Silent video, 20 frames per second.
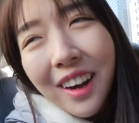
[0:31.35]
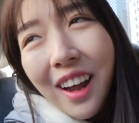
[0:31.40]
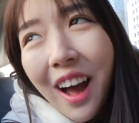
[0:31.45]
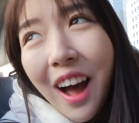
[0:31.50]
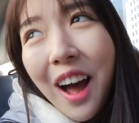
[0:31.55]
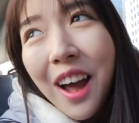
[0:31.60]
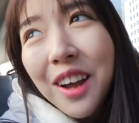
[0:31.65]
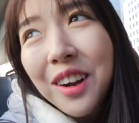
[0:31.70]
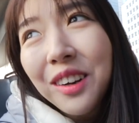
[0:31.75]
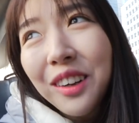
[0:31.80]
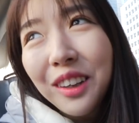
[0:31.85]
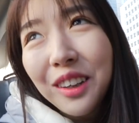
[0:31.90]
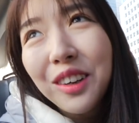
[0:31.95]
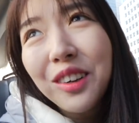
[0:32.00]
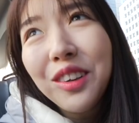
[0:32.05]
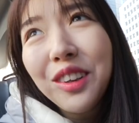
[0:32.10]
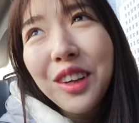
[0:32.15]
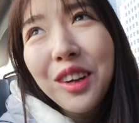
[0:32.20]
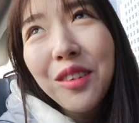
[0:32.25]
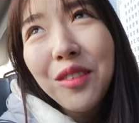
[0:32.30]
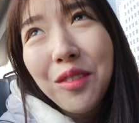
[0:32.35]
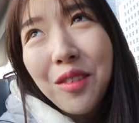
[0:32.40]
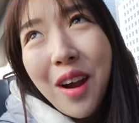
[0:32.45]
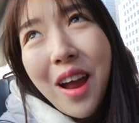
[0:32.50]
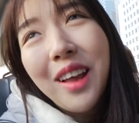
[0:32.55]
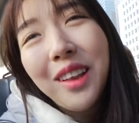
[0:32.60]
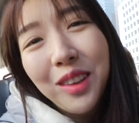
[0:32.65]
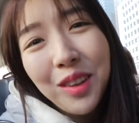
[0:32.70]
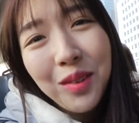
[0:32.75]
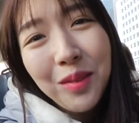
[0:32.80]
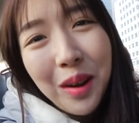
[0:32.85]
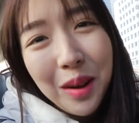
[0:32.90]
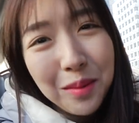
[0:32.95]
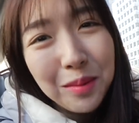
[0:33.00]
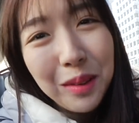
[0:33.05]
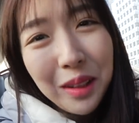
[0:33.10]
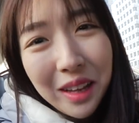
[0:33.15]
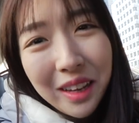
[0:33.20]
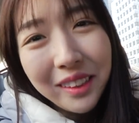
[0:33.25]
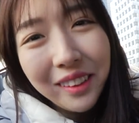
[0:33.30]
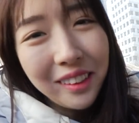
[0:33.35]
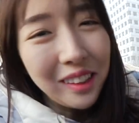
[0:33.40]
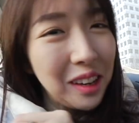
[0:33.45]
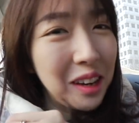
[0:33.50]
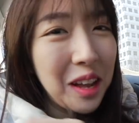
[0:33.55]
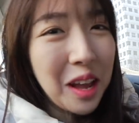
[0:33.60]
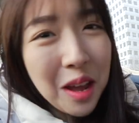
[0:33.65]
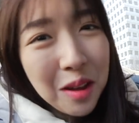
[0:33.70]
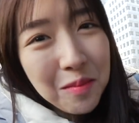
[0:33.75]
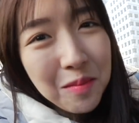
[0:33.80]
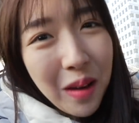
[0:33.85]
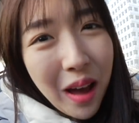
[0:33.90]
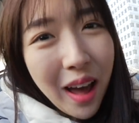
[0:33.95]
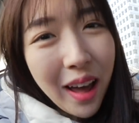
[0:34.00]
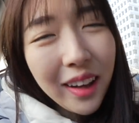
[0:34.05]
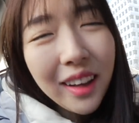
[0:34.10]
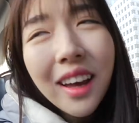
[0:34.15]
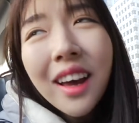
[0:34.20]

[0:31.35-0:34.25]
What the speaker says: I literally ran to my place and came back.